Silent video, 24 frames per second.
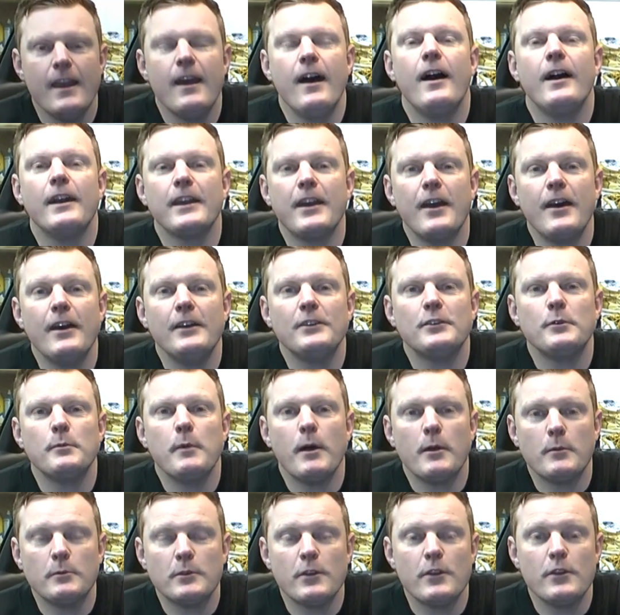Hi guys, and
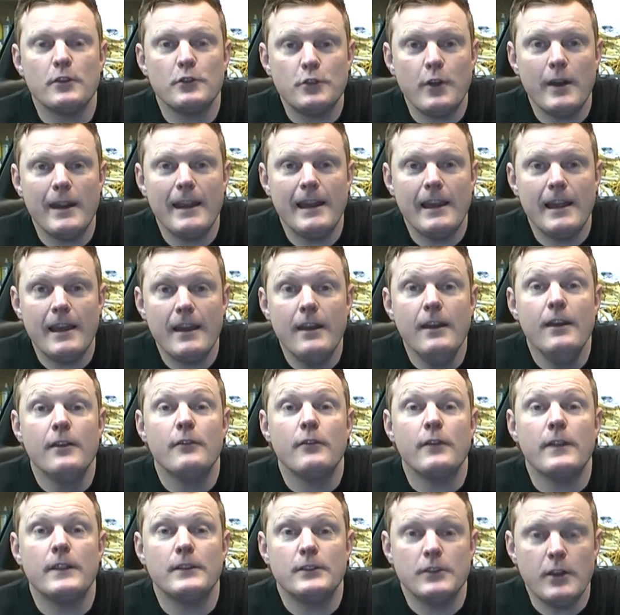welcome to the trailer
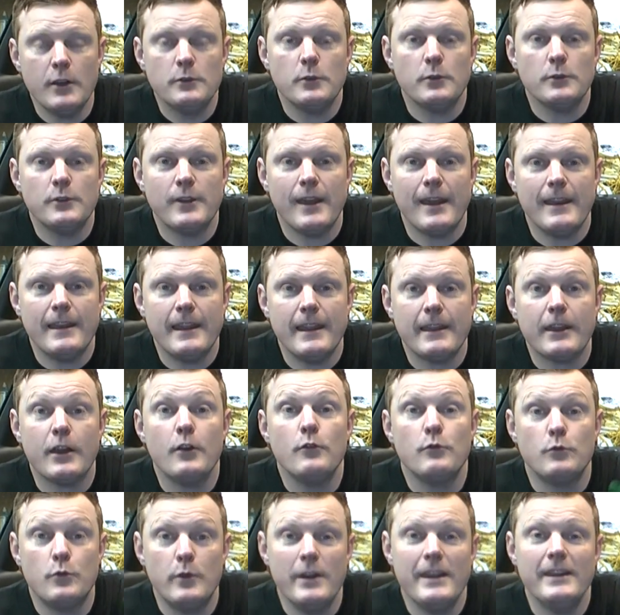for the Total Technik
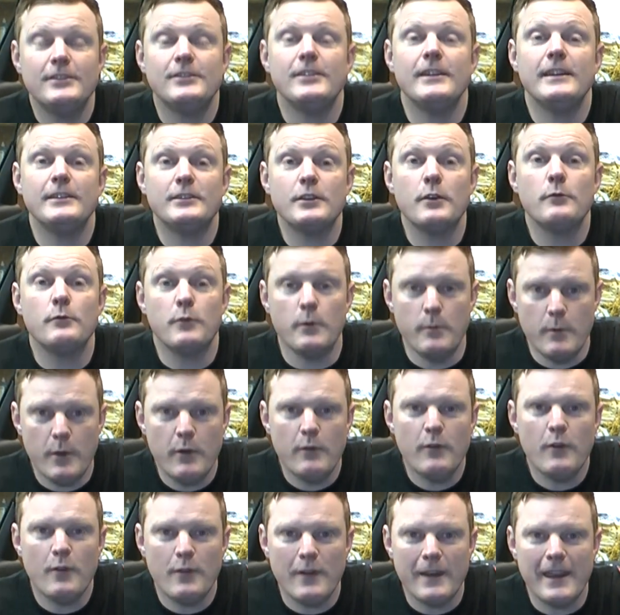rear seat
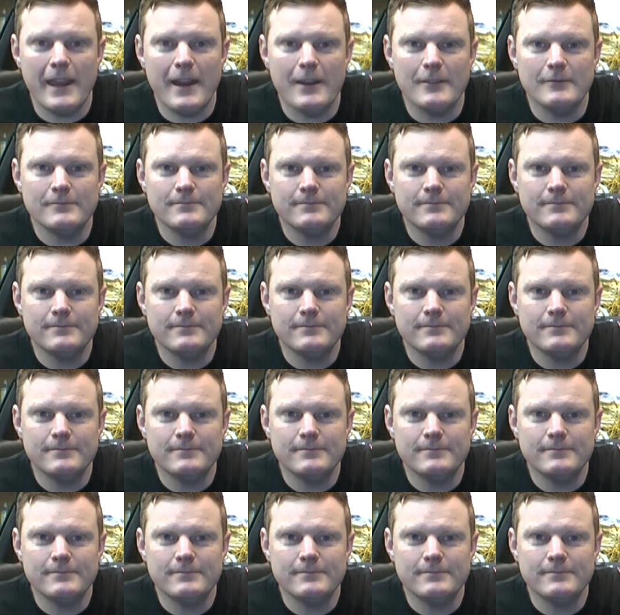removal video.